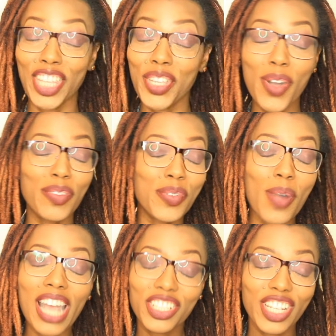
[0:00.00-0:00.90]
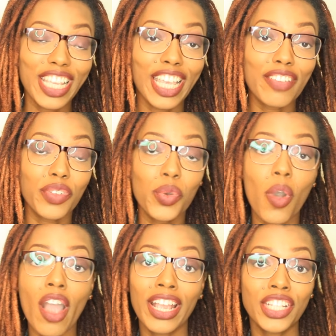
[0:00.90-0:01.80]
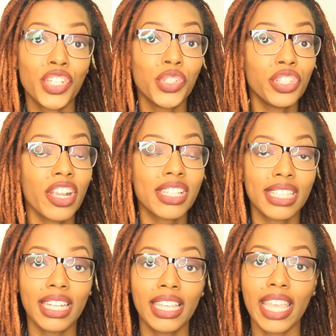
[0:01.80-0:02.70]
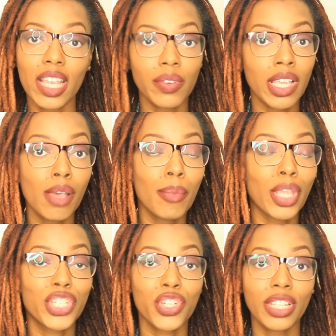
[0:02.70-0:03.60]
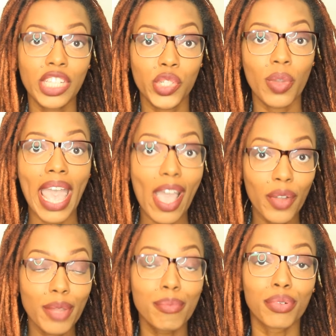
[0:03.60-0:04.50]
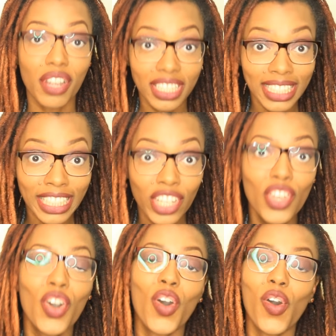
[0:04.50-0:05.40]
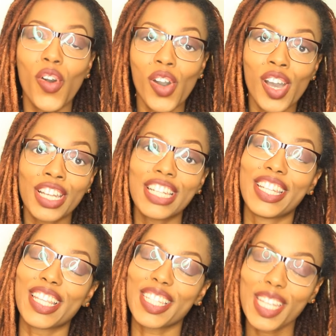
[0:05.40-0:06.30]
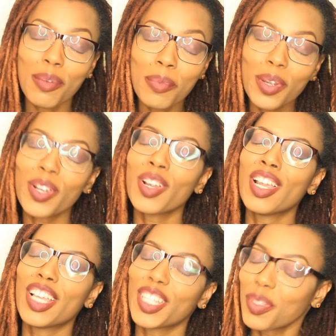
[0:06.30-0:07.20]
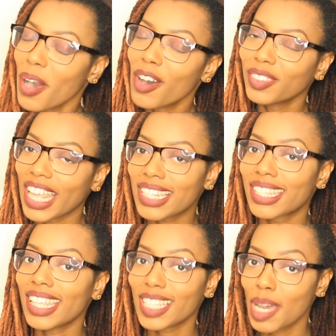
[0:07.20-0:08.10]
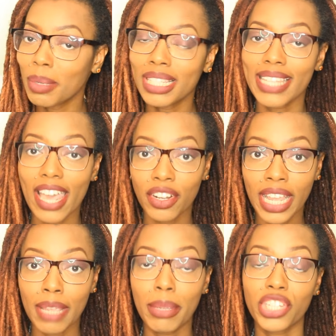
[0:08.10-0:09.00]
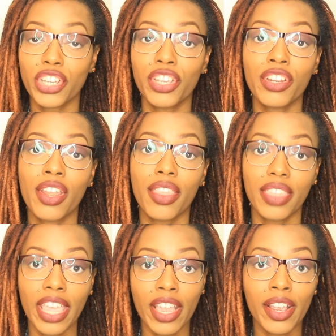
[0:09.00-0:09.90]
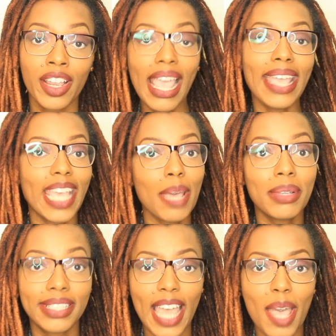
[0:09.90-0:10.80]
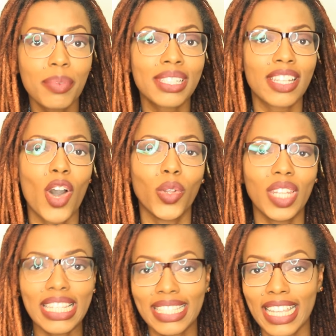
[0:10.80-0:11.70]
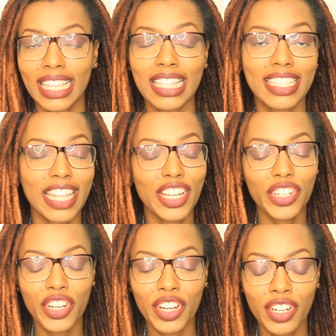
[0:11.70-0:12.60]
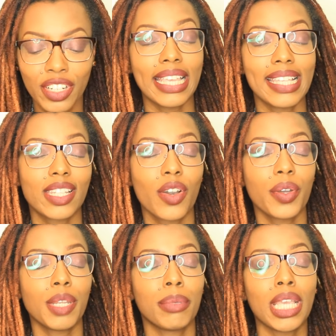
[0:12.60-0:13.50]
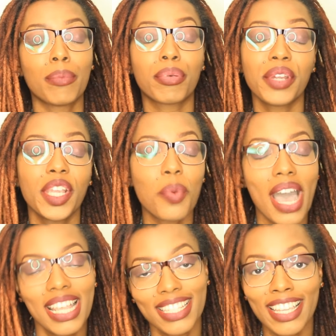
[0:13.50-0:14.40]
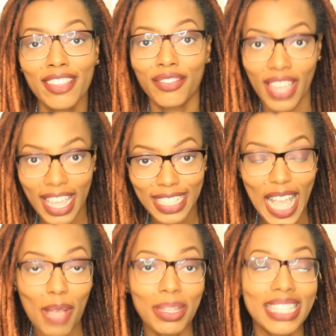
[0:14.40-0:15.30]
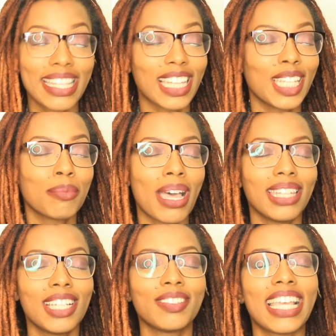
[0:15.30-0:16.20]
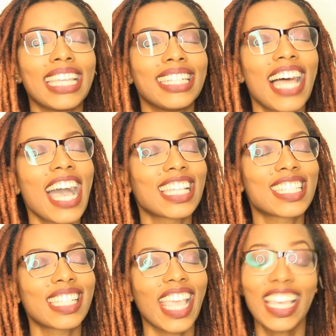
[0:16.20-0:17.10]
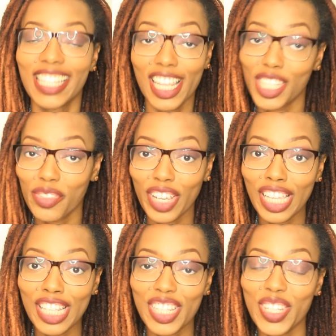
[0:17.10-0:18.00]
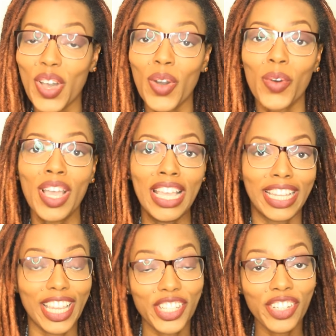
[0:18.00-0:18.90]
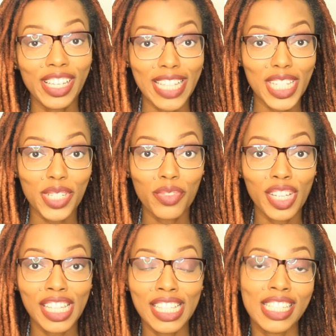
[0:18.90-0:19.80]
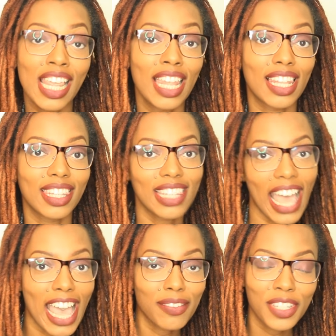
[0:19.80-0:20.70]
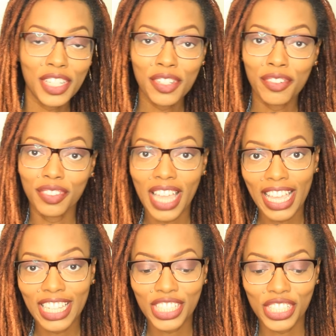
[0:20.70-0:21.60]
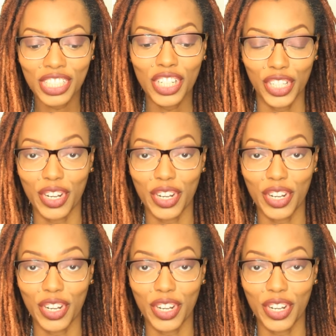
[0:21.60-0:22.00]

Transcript: Thank you all for watching. If you are in the New York City area, make sure that you're out in Brooklyn on December 12th. That's this coming Saturday. Make sure you're there at Gabateb's Holistic Center. It's going to be a pre-Kwanzaa event. I'll be selling my Love Light and Locs accessories. So get your accessories live and in the flesh.